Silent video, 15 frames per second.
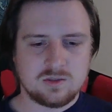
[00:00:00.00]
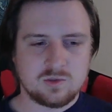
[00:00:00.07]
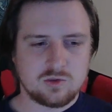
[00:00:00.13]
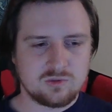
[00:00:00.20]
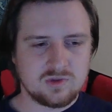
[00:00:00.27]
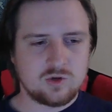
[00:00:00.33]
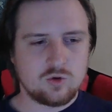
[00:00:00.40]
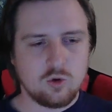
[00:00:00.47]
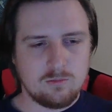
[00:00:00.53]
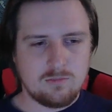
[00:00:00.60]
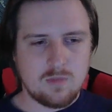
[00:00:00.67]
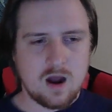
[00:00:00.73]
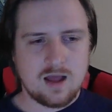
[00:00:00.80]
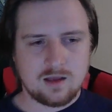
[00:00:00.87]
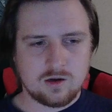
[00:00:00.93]
There was a really cool
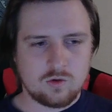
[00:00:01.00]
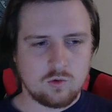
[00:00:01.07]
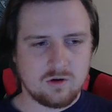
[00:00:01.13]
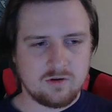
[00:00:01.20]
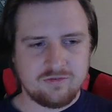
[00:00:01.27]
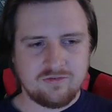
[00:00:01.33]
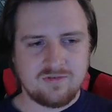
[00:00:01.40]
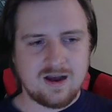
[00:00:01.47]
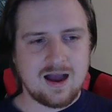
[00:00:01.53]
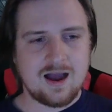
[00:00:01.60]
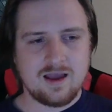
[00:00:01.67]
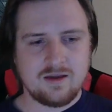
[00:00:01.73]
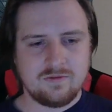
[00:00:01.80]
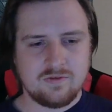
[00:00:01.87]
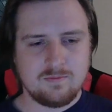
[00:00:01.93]
Malachor
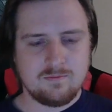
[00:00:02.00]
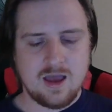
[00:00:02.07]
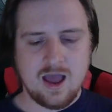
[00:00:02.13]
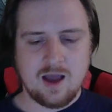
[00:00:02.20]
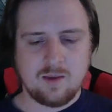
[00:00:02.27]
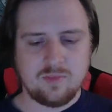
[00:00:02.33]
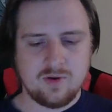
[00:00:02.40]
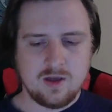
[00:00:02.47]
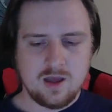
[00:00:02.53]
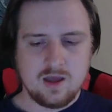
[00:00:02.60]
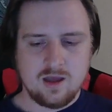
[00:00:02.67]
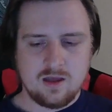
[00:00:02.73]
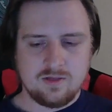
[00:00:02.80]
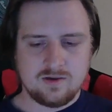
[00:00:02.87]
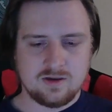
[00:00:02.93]
5 map
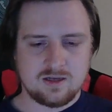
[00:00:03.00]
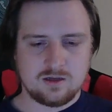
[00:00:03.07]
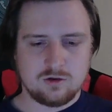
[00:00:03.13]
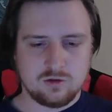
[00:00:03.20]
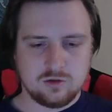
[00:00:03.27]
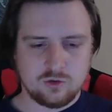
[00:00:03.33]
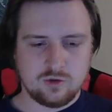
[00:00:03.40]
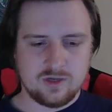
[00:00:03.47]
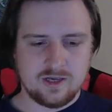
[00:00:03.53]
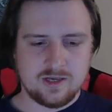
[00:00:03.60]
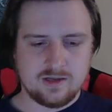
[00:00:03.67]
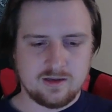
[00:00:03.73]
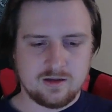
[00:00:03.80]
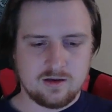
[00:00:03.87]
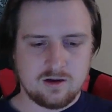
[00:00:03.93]
that
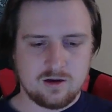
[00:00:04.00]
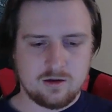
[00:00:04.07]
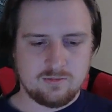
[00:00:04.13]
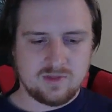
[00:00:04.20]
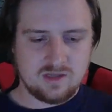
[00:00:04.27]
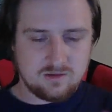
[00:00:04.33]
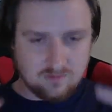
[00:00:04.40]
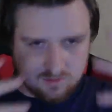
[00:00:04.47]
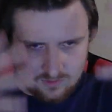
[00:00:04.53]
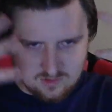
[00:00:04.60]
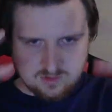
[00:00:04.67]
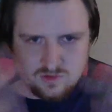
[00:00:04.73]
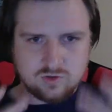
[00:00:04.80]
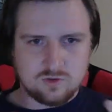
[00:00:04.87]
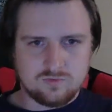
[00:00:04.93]
included
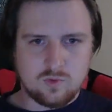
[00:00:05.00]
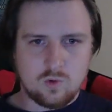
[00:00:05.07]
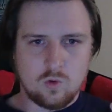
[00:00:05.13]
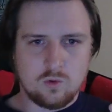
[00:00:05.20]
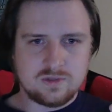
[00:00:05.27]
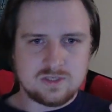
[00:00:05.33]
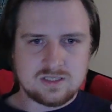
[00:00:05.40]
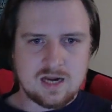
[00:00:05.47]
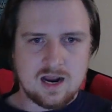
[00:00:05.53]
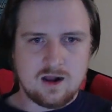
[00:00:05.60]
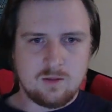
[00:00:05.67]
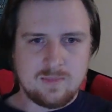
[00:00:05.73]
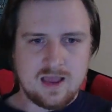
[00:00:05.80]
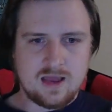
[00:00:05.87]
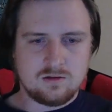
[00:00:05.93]
the sort of old
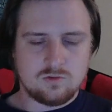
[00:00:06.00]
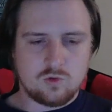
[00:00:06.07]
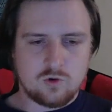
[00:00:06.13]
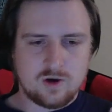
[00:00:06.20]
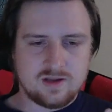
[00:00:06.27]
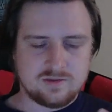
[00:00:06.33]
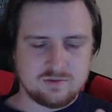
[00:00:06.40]
style Mandalorians.